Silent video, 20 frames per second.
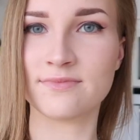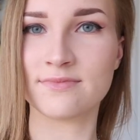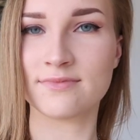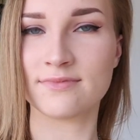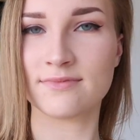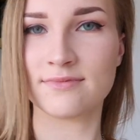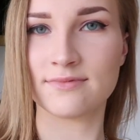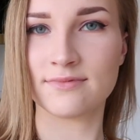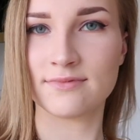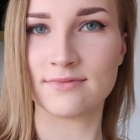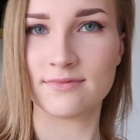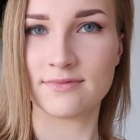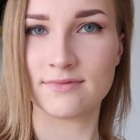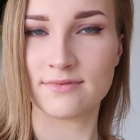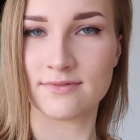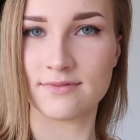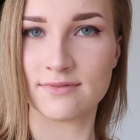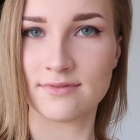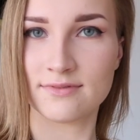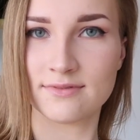
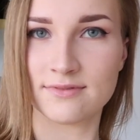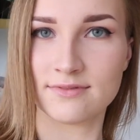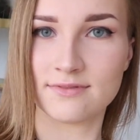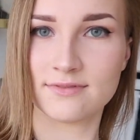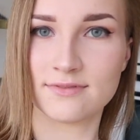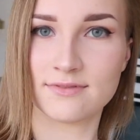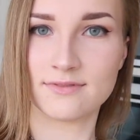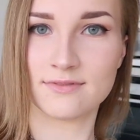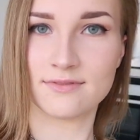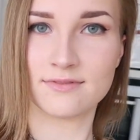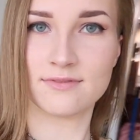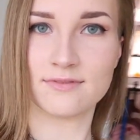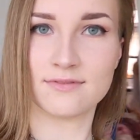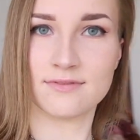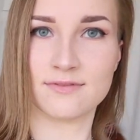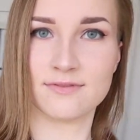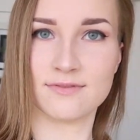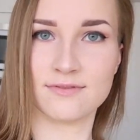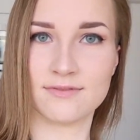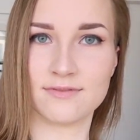
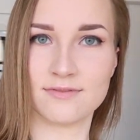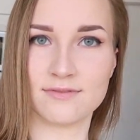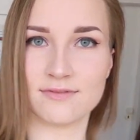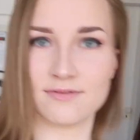Nothing is said.